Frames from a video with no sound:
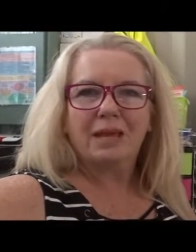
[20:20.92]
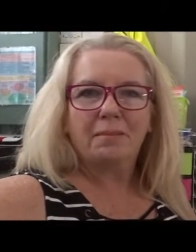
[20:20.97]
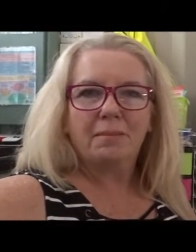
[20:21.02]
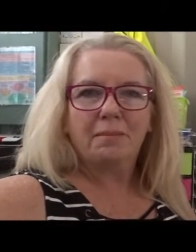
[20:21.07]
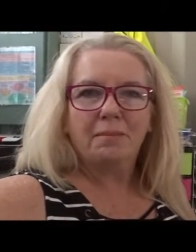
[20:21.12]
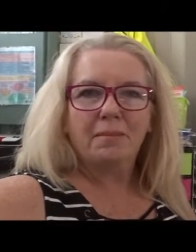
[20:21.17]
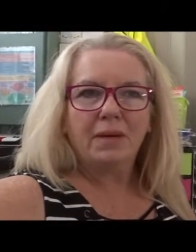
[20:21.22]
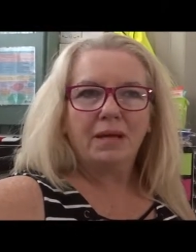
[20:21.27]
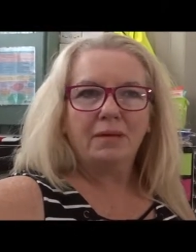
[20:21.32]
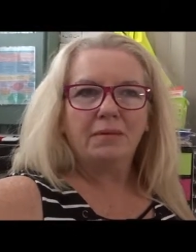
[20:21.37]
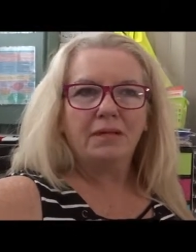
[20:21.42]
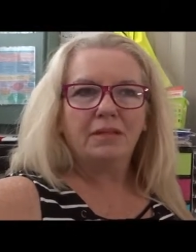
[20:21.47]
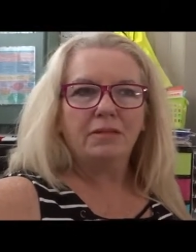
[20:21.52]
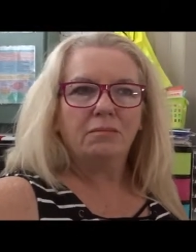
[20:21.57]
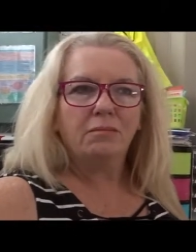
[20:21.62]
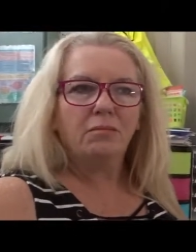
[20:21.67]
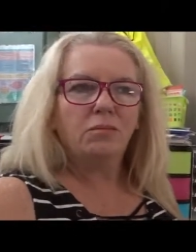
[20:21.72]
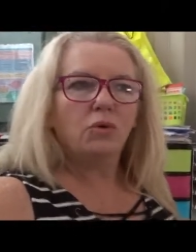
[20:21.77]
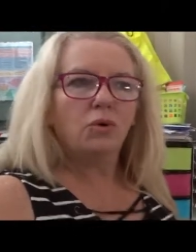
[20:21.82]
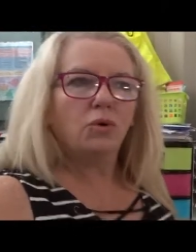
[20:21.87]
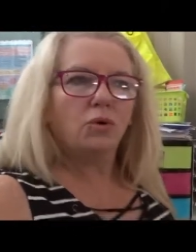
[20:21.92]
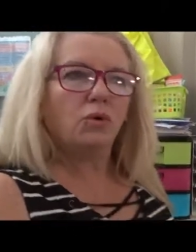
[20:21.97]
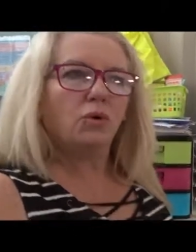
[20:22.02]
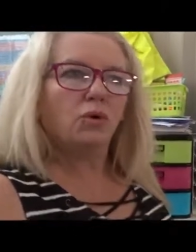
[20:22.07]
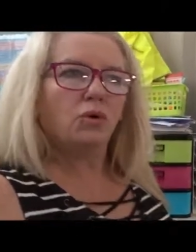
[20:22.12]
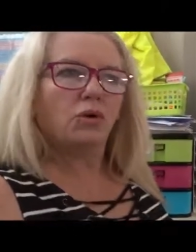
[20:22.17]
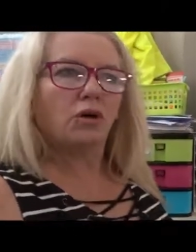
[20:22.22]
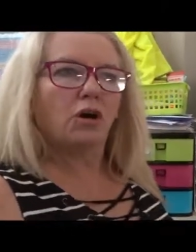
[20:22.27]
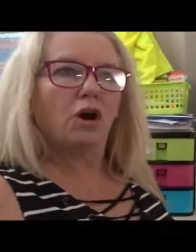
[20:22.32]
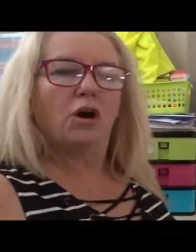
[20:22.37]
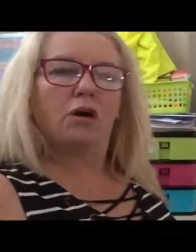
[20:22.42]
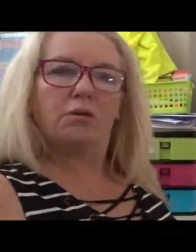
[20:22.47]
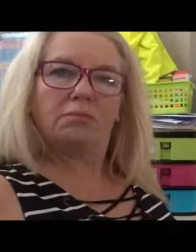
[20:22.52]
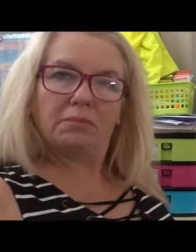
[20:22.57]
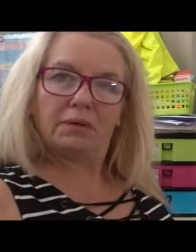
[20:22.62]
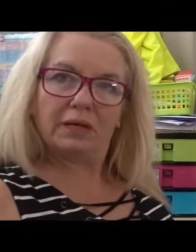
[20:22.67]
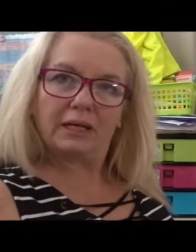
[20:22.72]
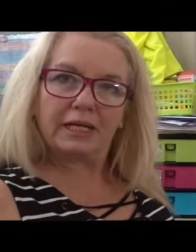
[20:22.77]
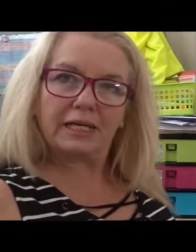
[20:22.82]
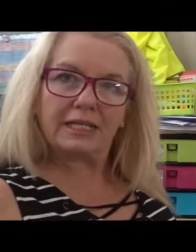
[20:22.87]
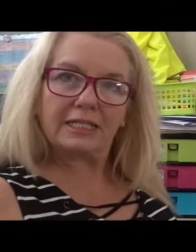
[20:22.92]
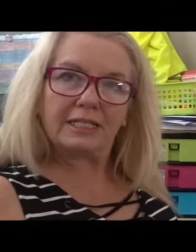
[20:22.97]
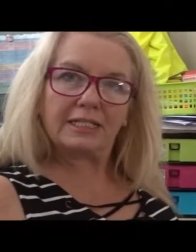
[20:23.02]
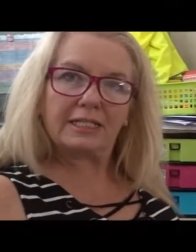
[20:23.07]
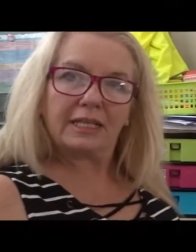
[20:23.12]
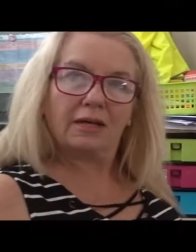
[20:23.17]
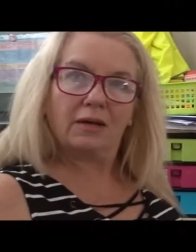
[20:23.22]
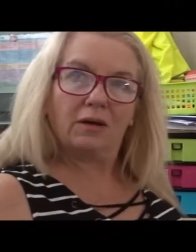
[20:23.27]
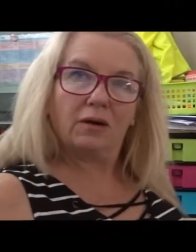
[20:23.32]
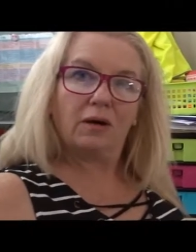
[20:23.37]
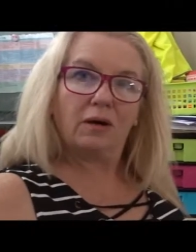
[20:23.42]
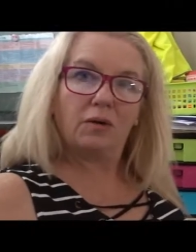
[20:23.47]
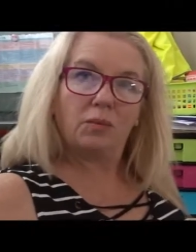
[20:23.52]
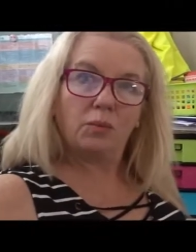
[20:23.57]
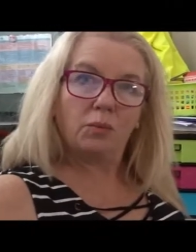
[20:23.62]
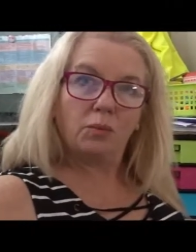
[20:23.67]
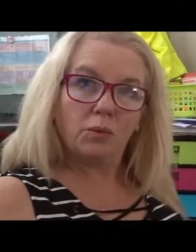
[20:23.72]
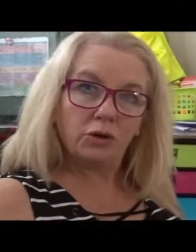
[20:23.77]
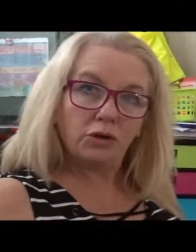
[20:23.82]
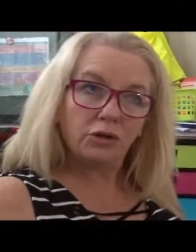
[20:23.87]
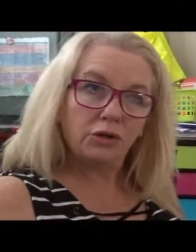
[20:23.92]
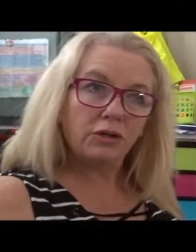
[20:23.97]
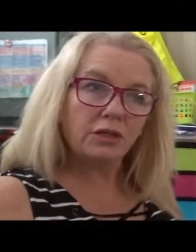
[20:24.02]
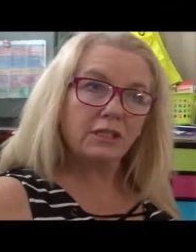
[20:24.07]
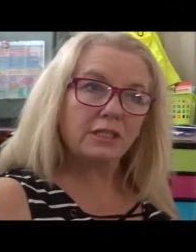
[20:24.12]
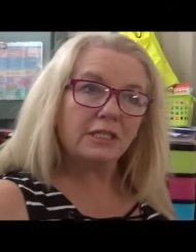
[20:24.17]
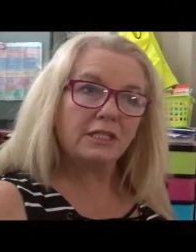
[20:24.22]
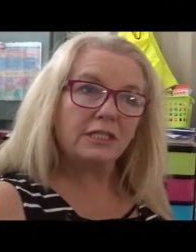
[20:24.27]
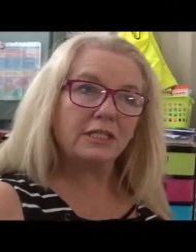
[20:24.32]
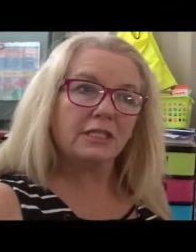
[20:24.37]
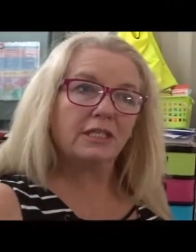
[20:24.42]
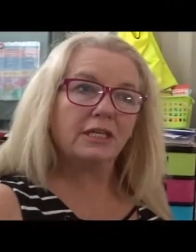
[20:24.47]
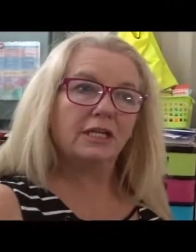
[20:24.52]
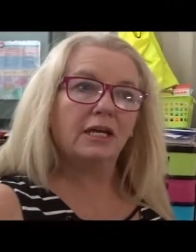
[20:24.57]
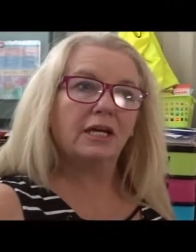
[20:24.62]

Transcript: Maybe the more complex words